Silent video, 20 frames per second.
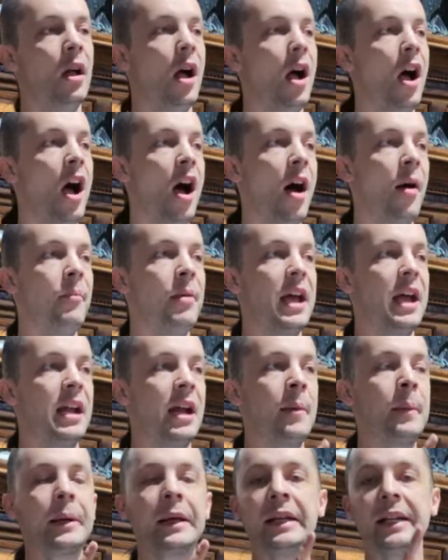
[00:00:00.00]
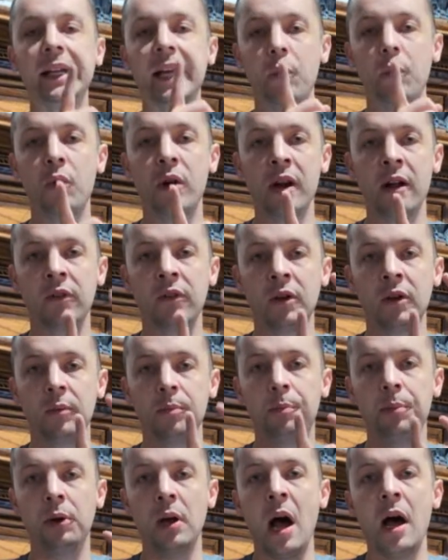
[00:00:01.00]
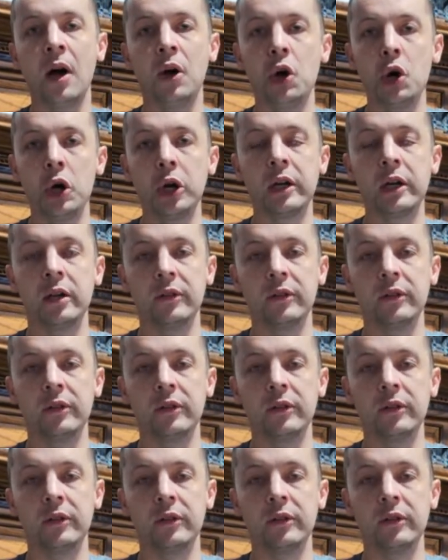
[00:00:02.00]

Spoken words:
And I'm going to get whatever plot hook